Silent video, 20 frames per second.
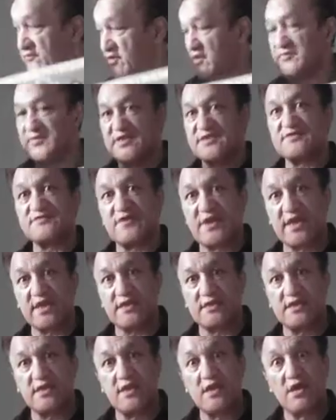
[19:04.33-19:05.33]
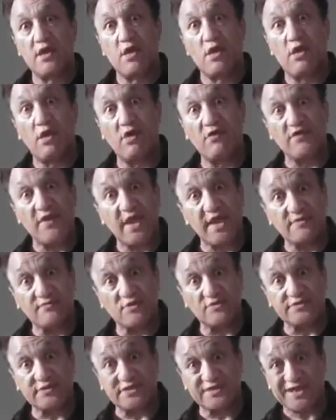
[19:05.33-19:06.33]
from this flag of
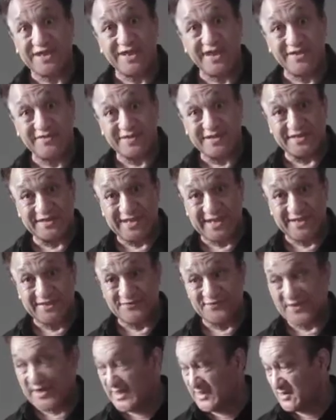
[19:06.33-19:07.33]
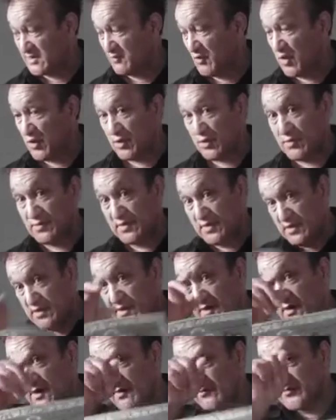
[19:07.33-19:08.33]
Admiralty, the only King flag in the world,
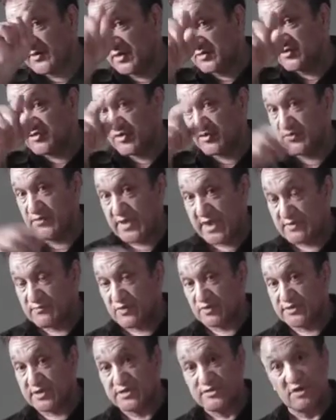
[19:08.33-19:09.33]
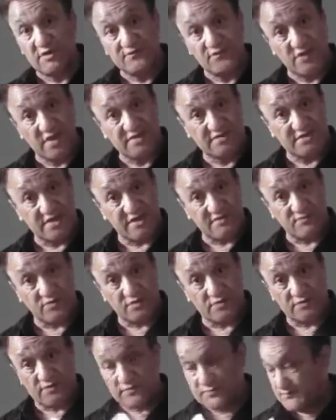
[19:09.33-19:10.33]
of the true Admiralty, not Vice
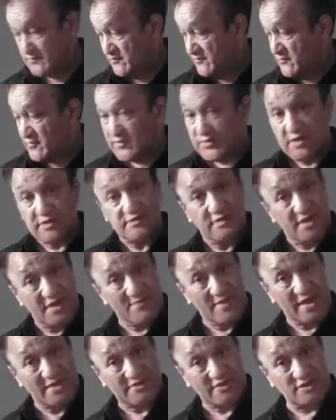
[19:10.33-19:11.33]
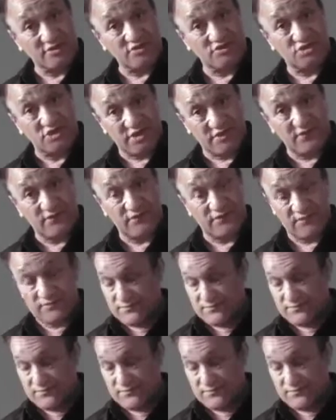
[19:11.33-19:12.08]
Admiral, not Commander in Chief,